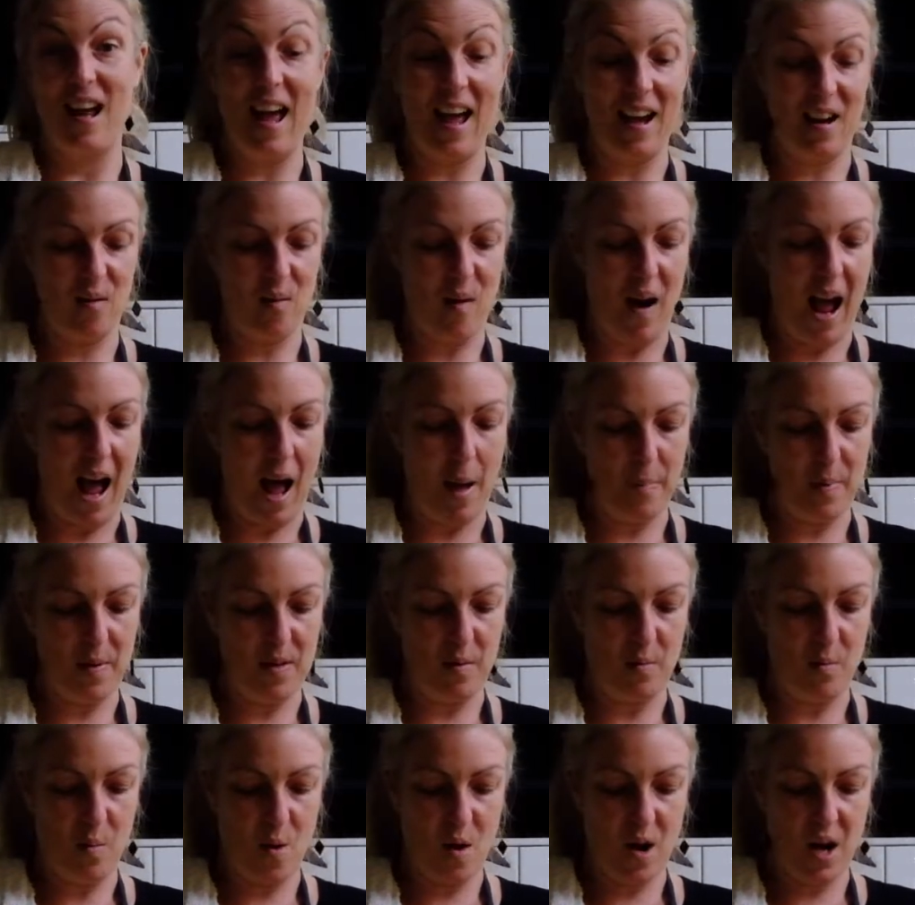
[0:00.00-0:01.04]
egg wrap in
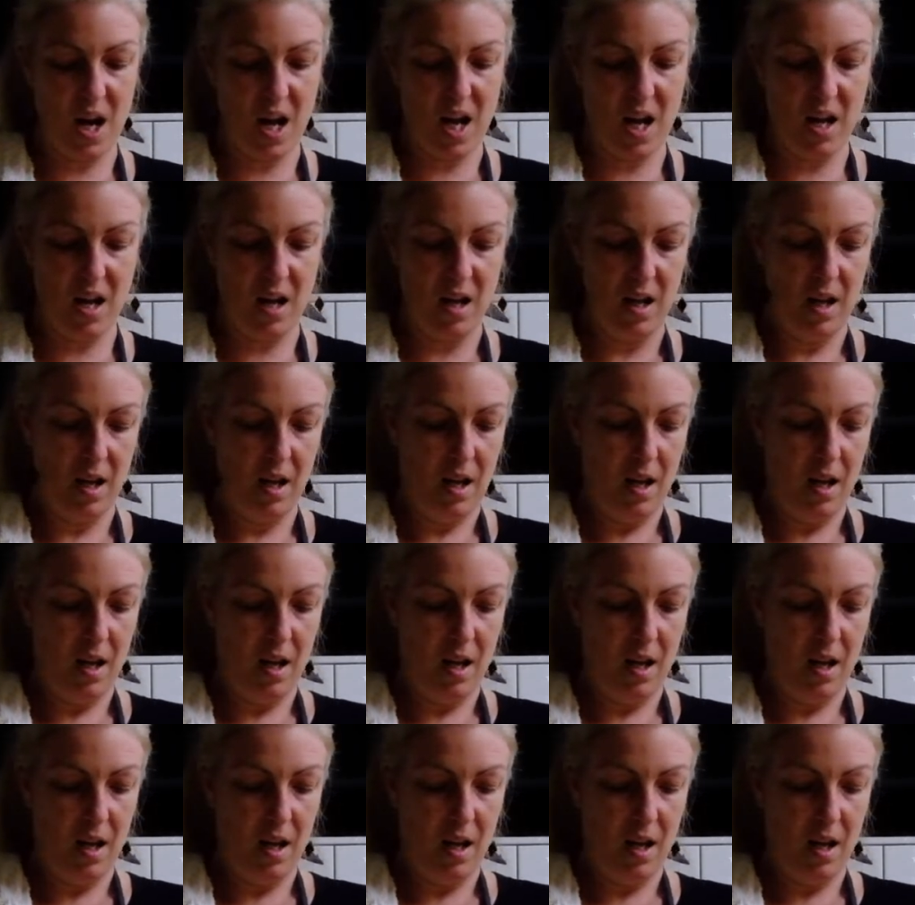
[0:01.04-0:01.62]
the morning.